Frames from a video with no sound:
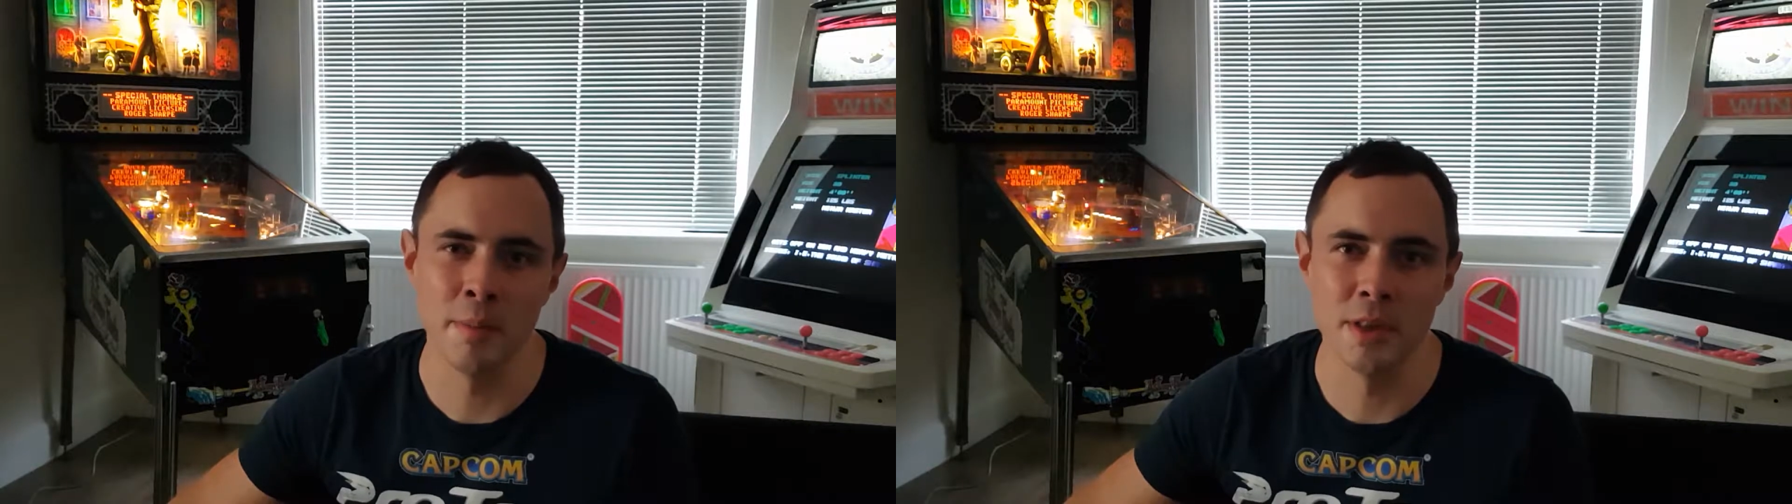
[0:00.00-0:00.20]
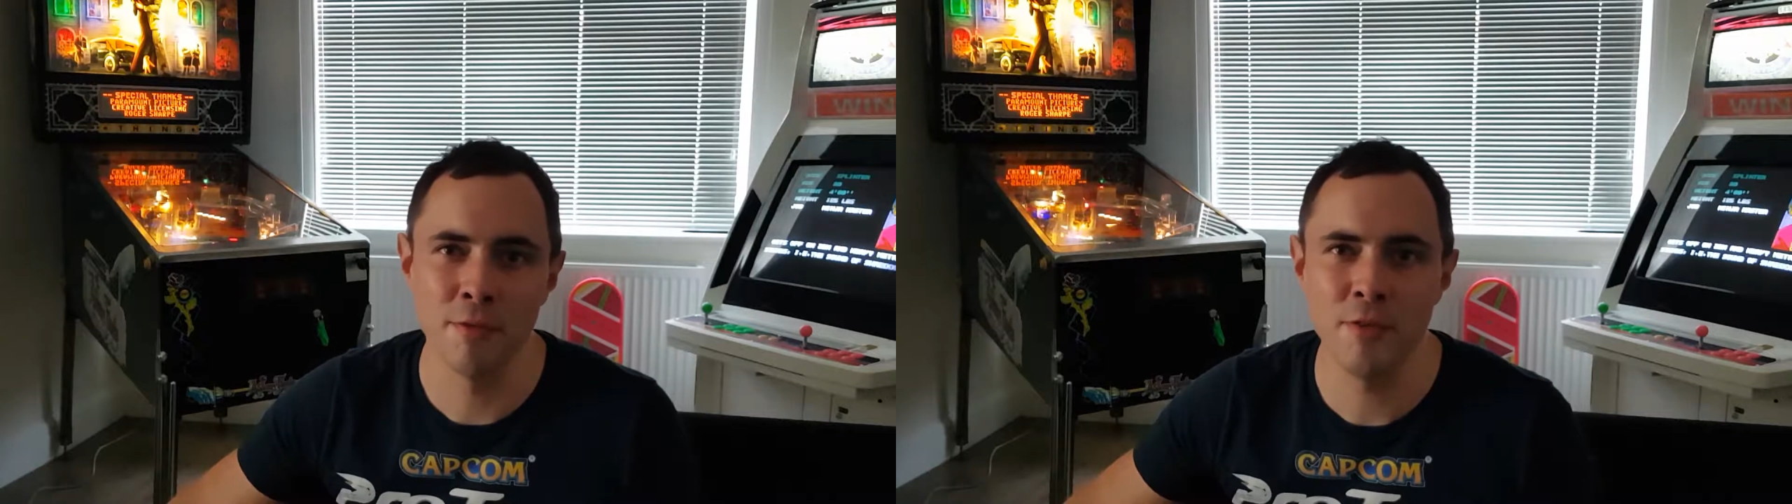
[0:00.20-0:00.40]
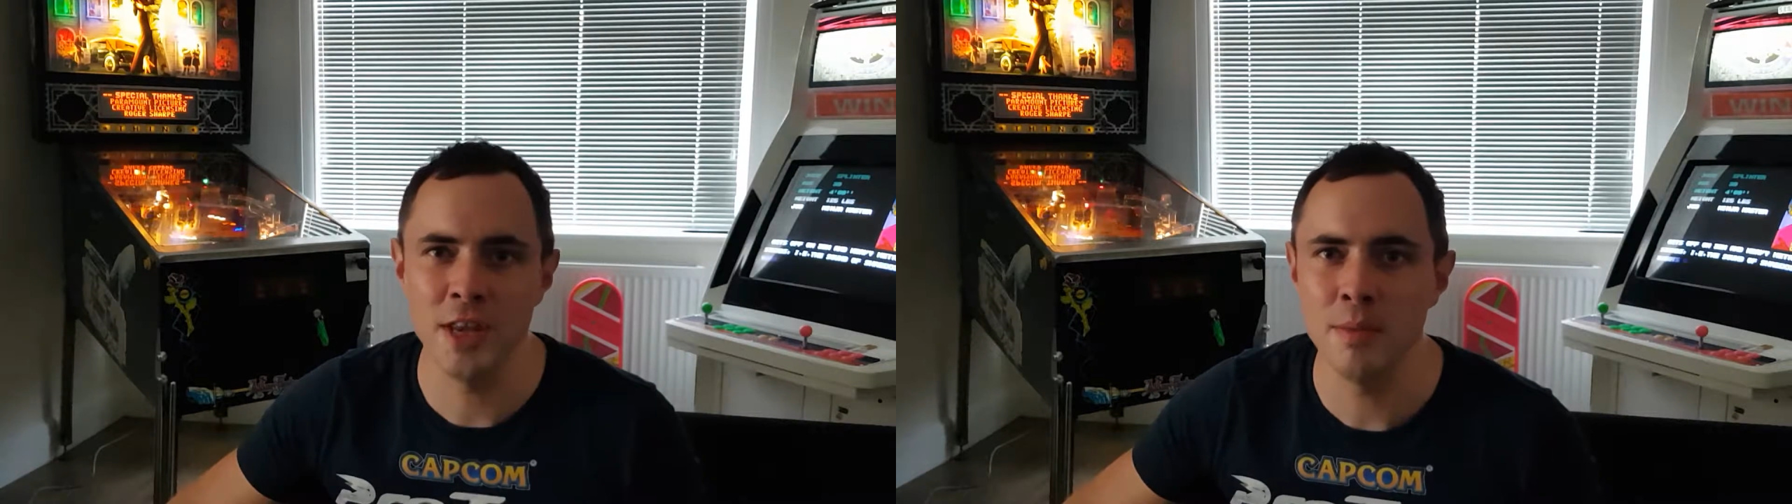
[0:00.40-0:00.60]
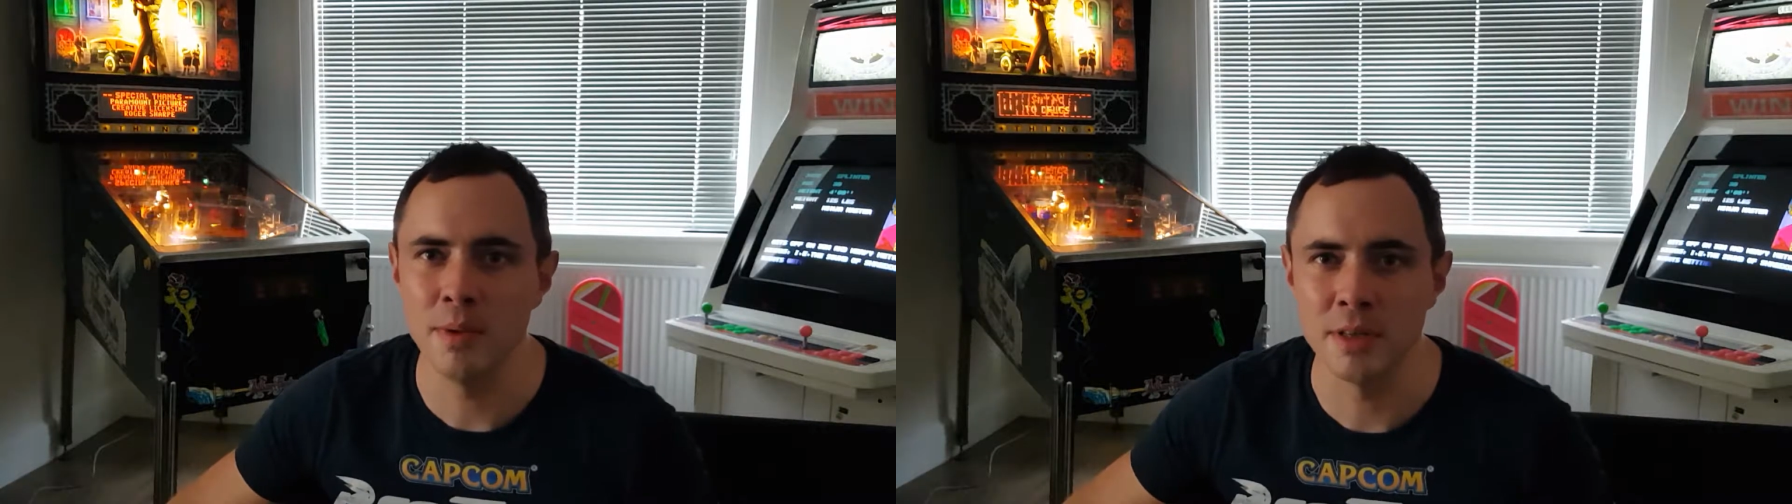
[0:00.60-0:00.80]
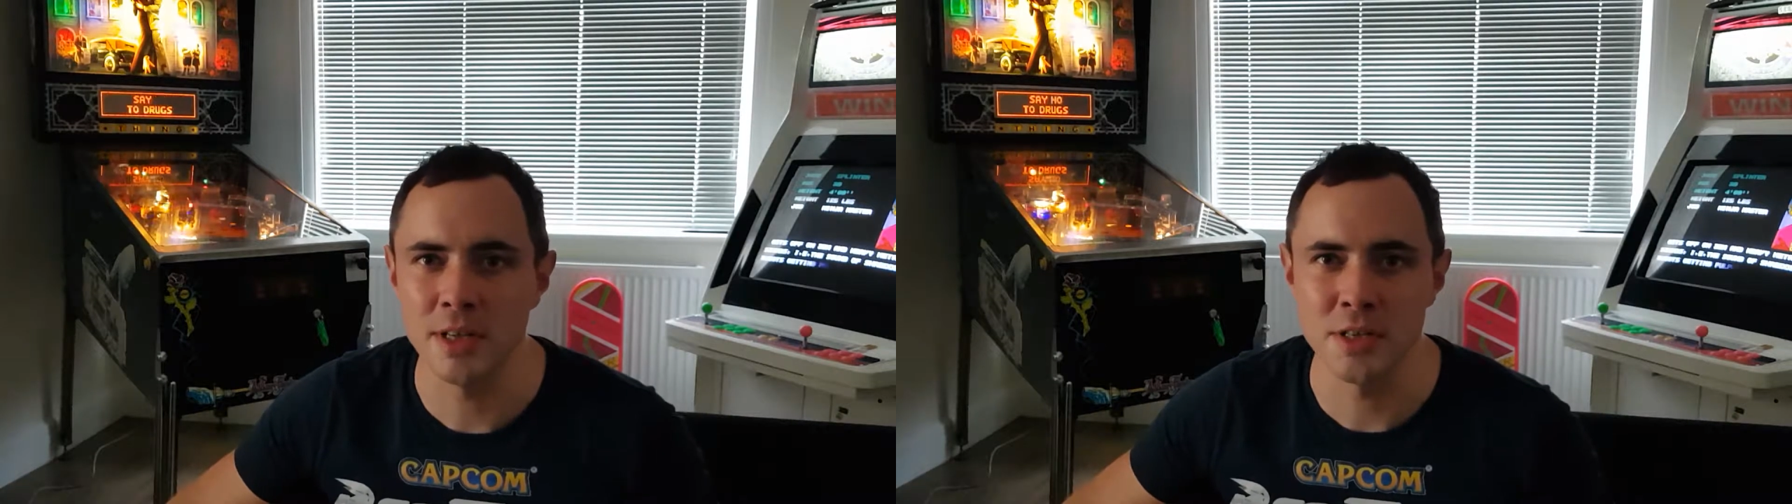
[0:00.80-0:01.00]
I mean the
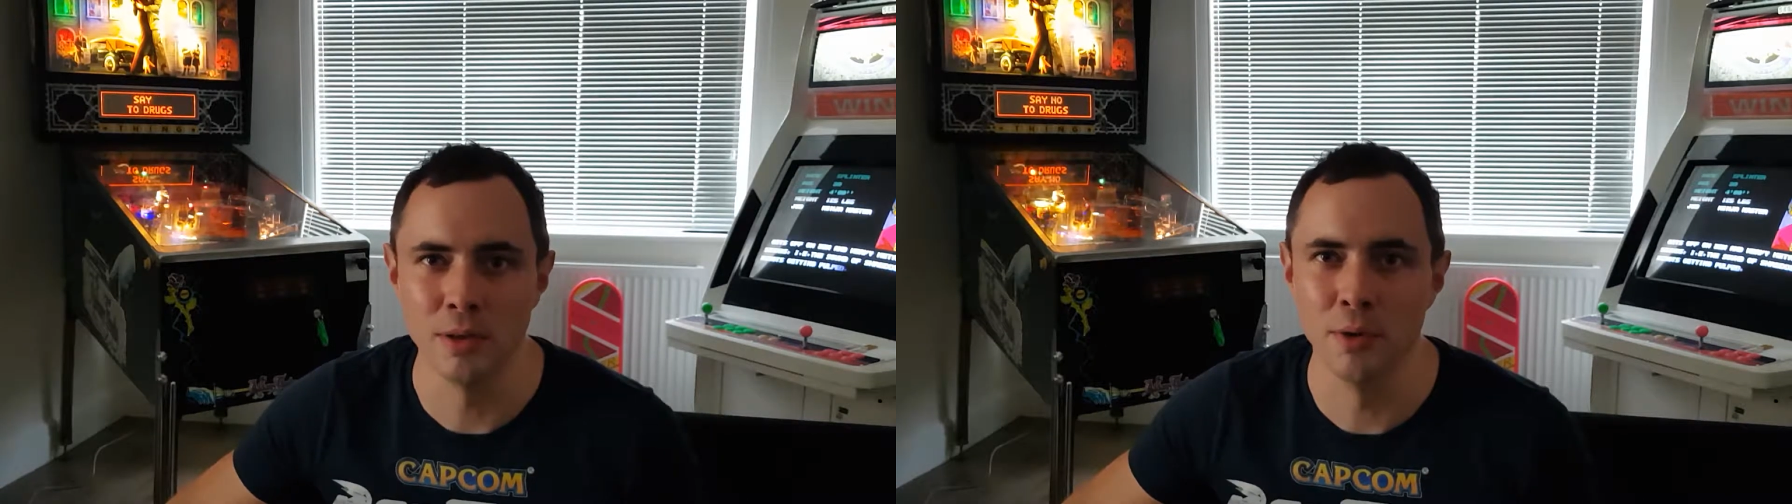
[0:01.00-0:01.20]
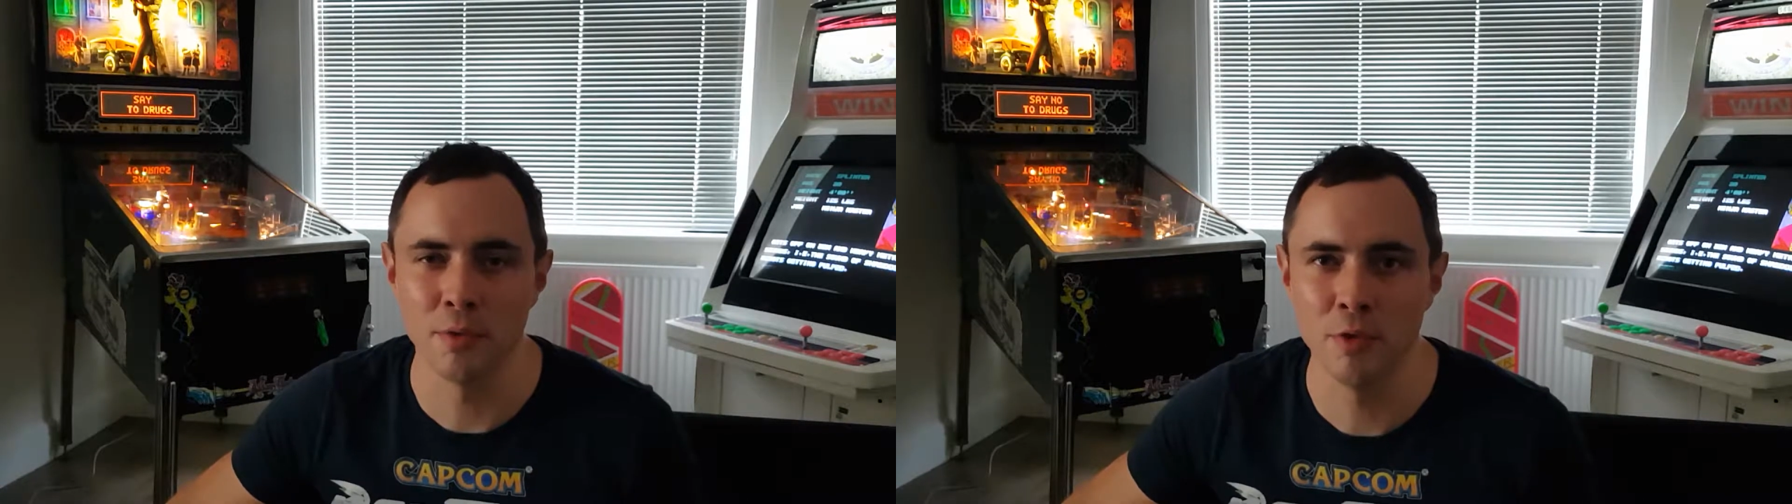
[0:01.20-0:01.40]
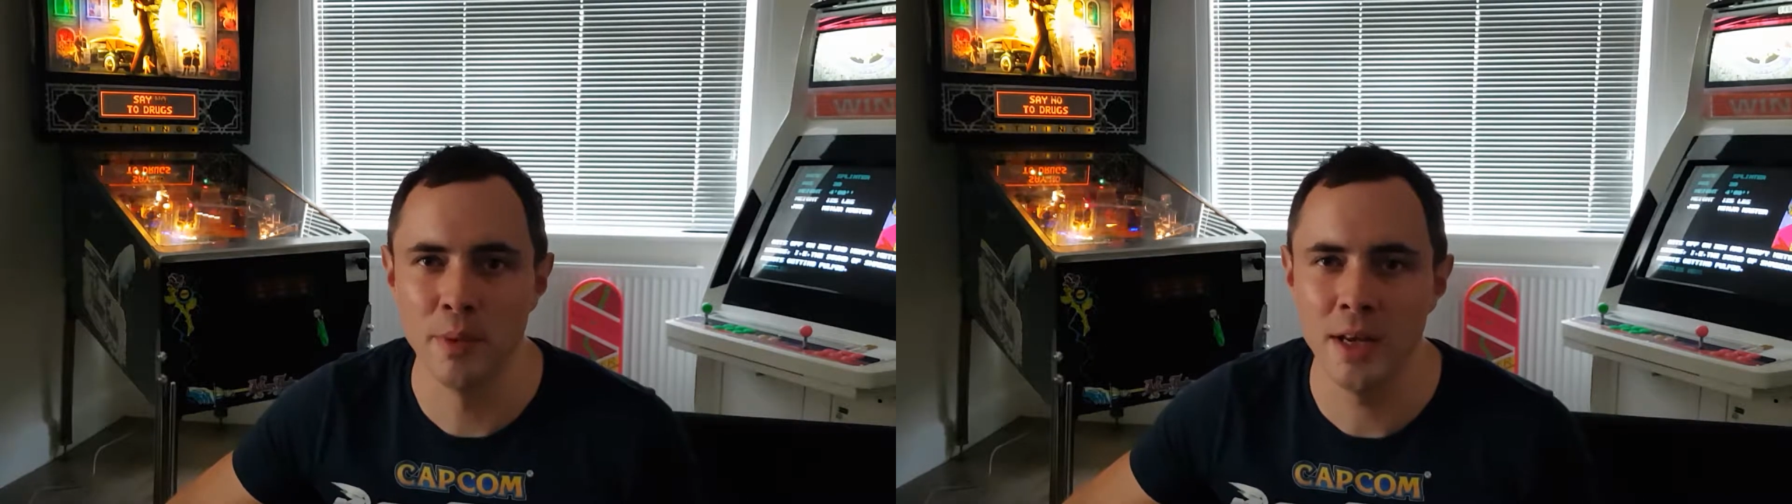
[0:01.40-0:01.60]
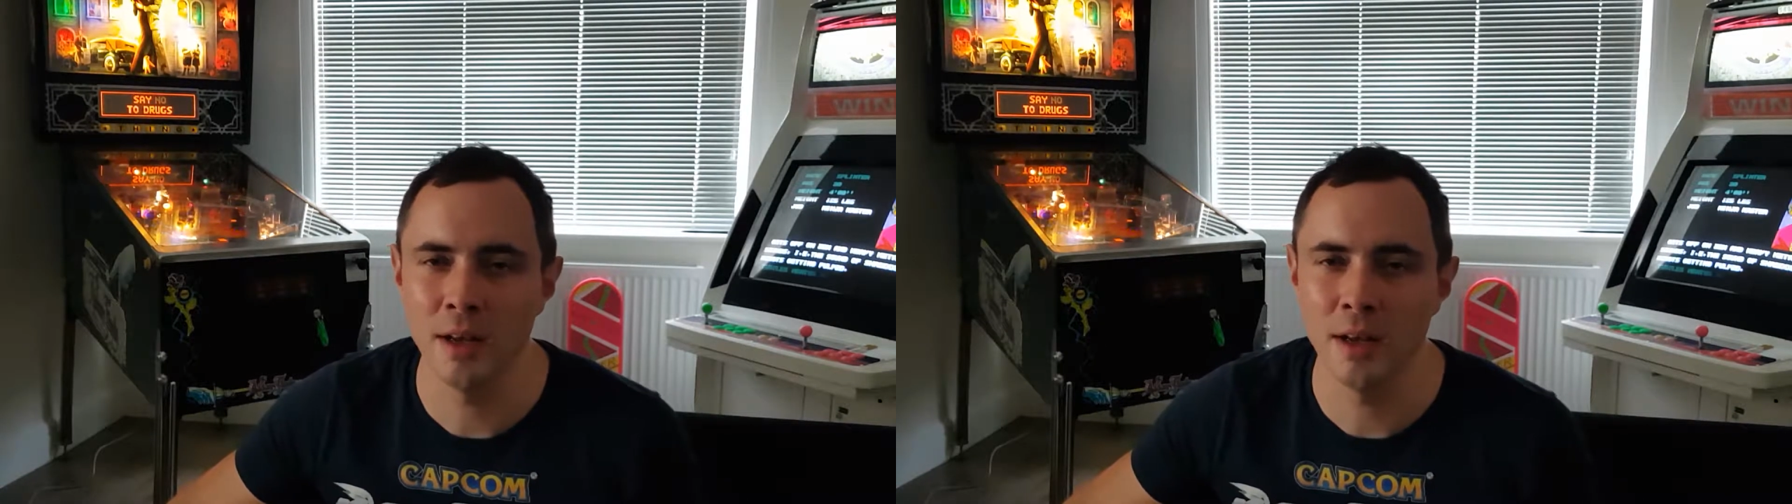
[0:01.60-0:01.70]
theme doesn't look for me,